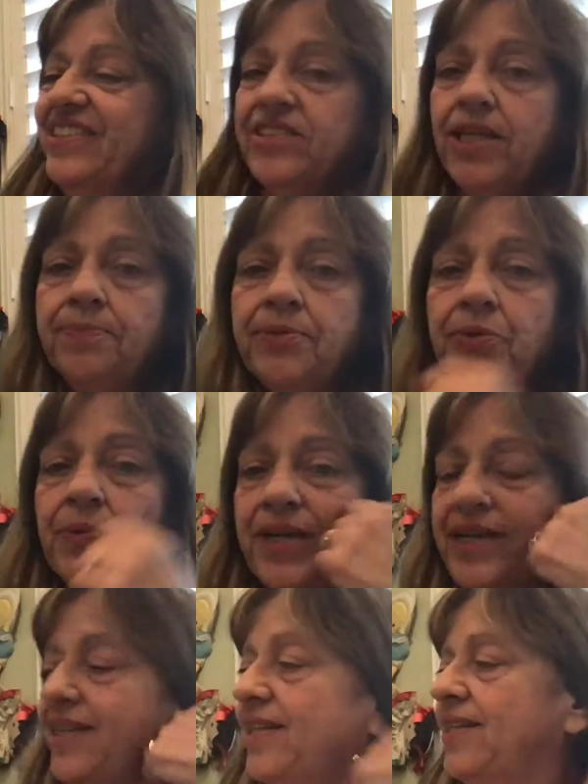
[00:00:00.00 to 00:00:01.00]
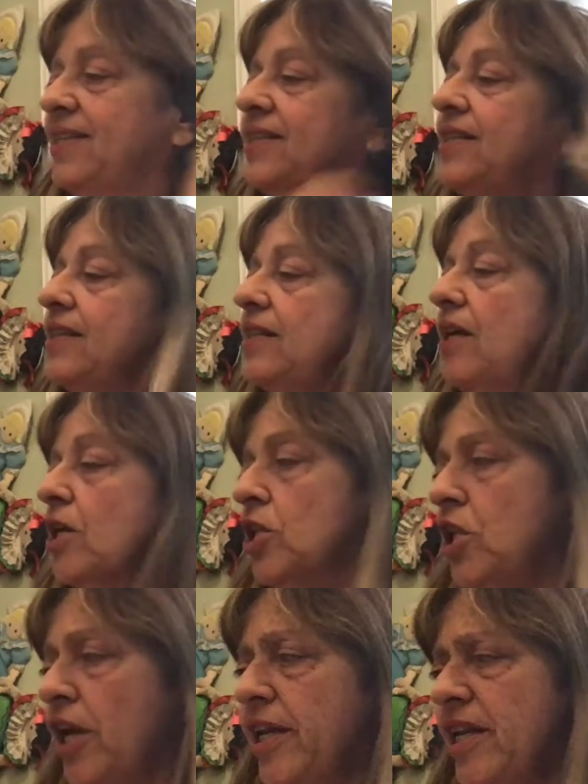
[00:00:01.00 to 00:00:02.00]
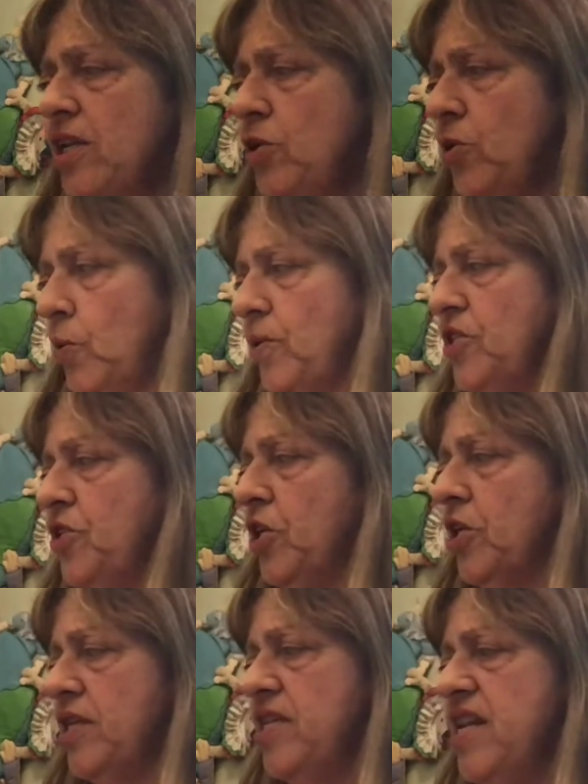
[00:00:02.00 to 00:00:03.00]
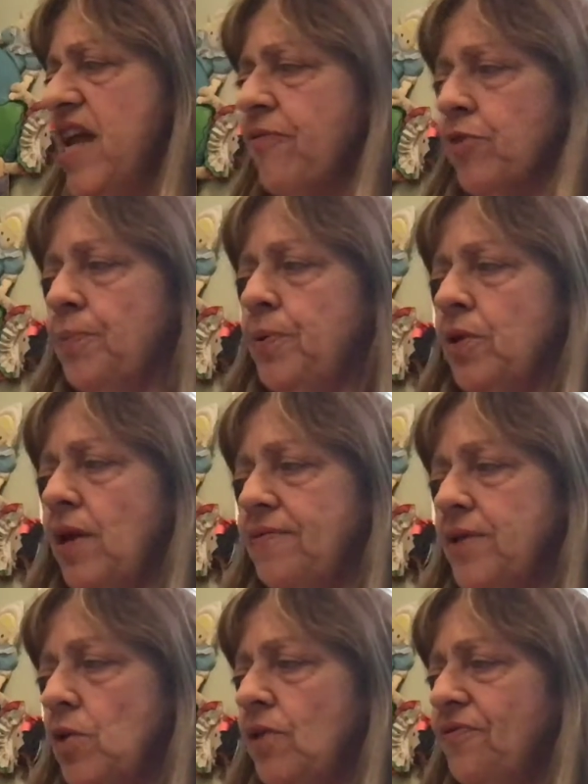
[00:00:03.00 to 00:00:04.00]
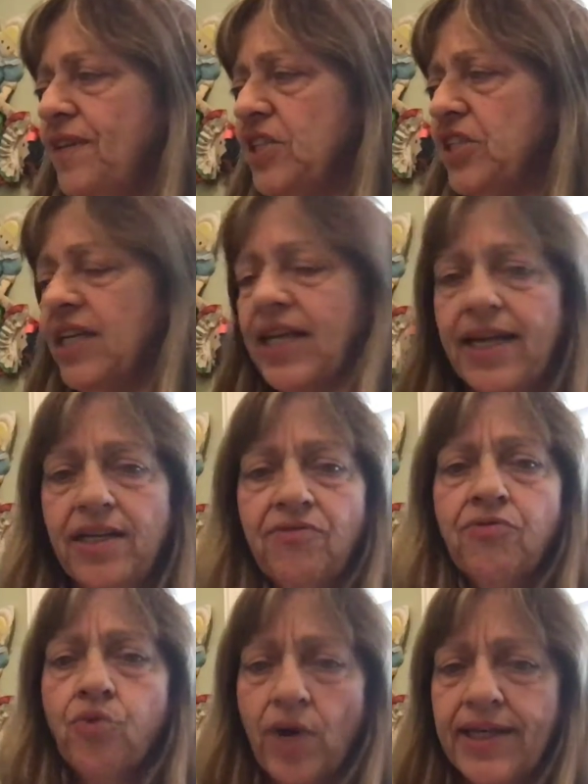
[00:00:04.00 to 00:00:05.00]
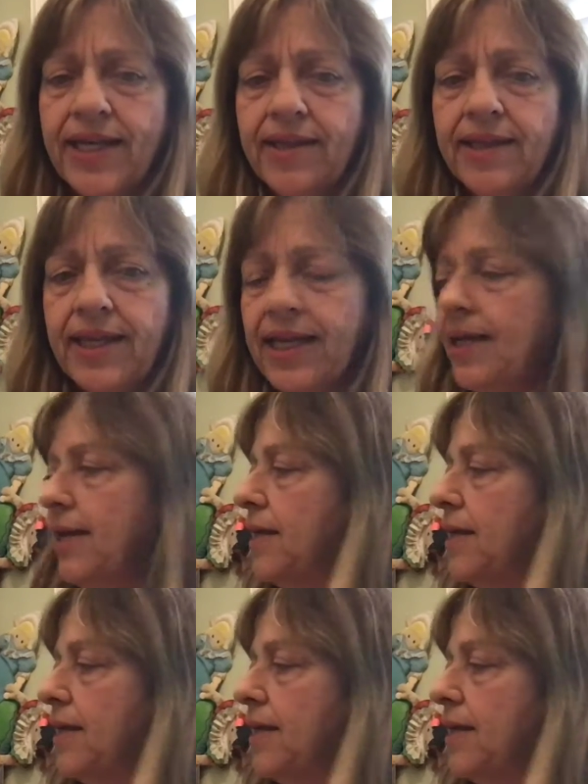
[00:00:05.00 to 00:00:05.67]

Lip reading: Chapter 1. Claudia knew that she could never pull off the old-fashioned kind of running thing.